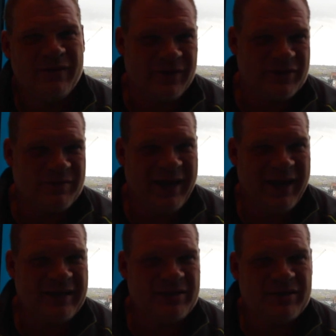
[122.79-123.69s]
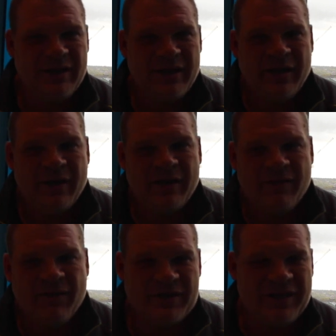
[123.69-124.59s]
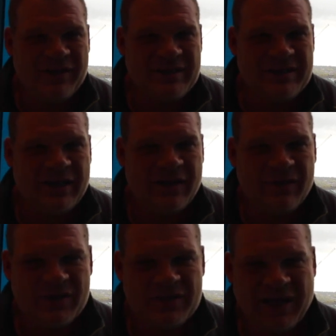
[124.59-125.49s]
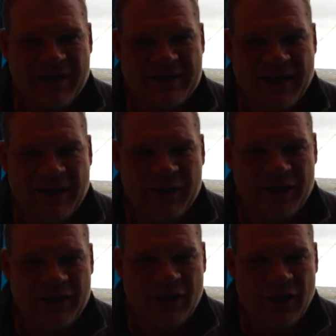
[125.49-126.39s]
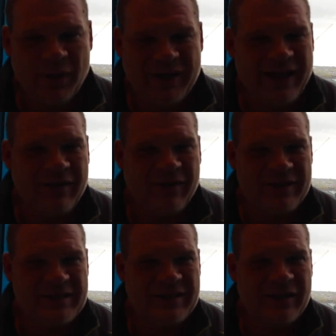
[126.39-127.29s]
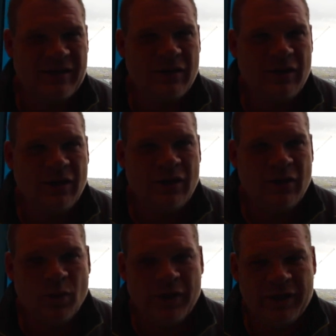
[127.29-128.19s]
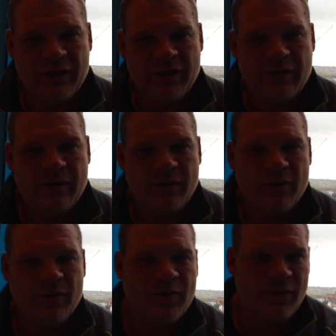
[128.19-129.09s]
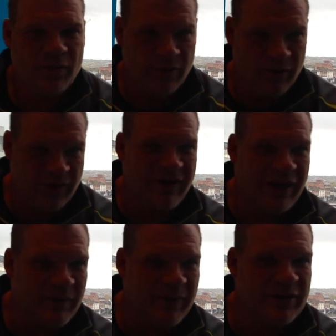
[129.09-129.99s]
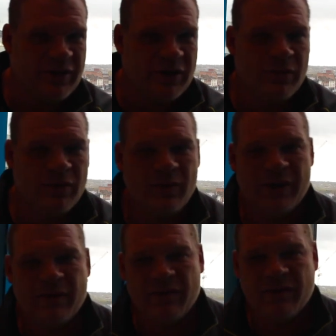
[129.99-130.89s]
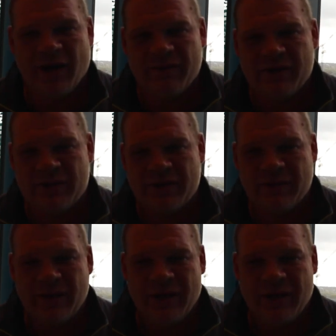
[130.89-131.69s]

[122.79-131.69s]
first match, first Hell in a Cell. Of course, that time we didn't know what Hell in a Cell would develop into, what it would evolve into.